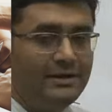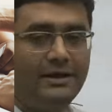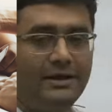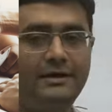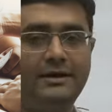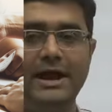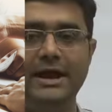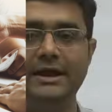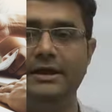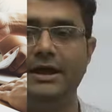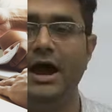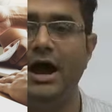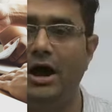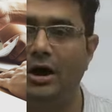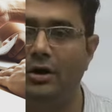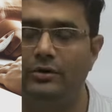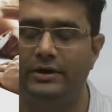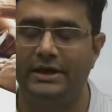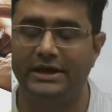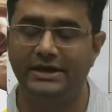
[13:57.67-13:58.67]
write
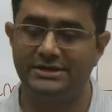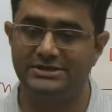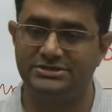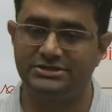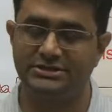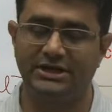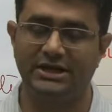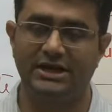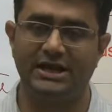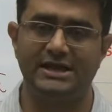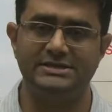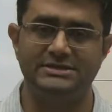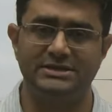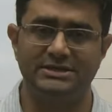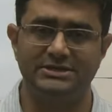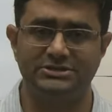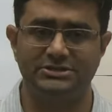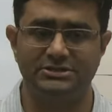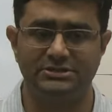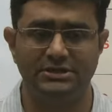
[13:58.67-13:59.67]
how
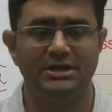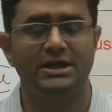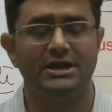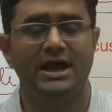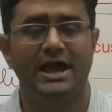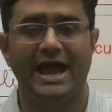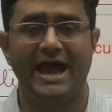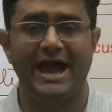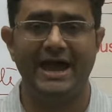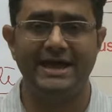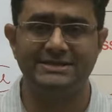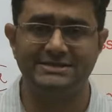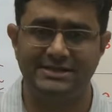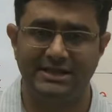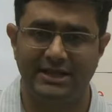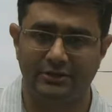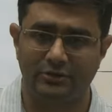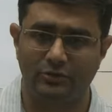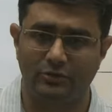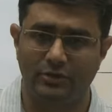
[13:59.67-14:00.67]
industrialization has
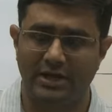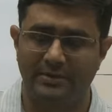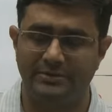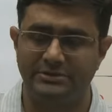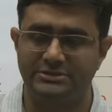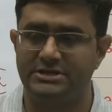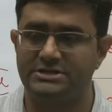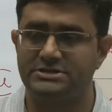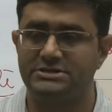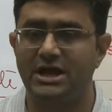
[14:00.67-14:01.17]
led to climate change,